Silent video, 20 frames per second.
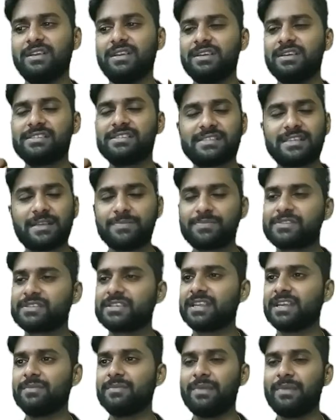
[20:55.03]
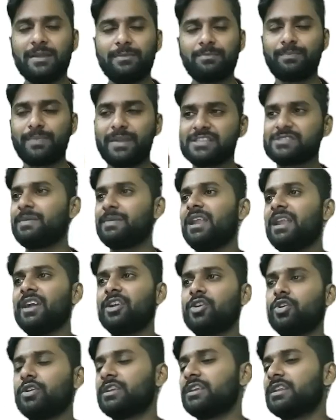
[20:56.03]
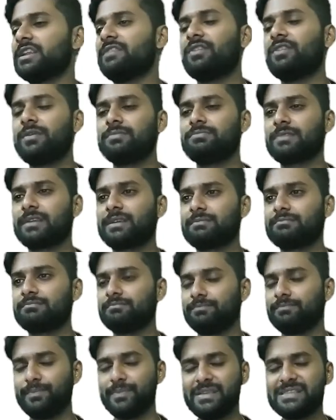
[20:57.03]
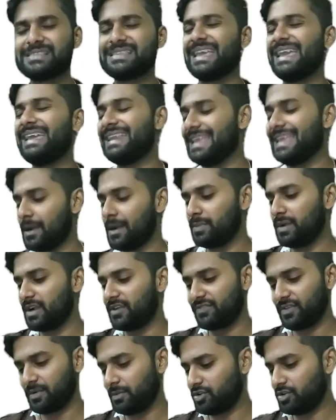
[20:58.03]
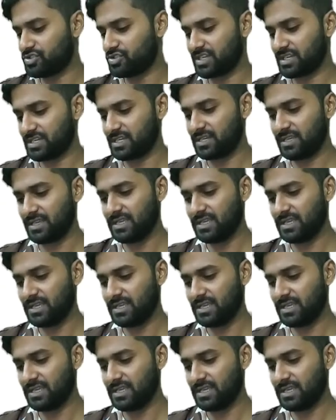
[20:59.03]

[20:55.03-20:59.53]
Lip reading: subscribe, and press bell icon. You never miss any update from our channel.